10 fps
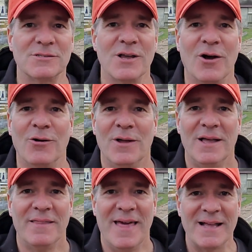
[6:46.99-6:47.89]
So
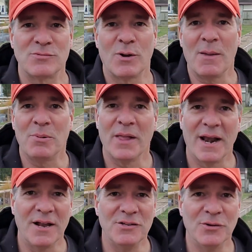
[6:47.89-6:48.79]
that's what I
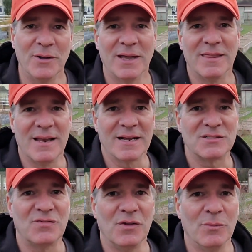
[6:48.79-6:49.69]
plan on doing in the
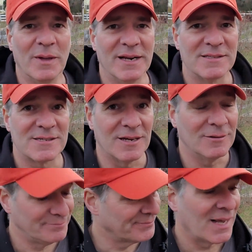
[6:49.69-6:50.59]
next few minutes.
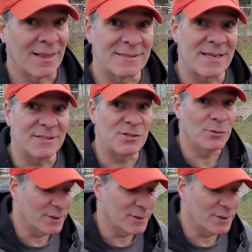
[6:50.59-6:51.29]
So let's get to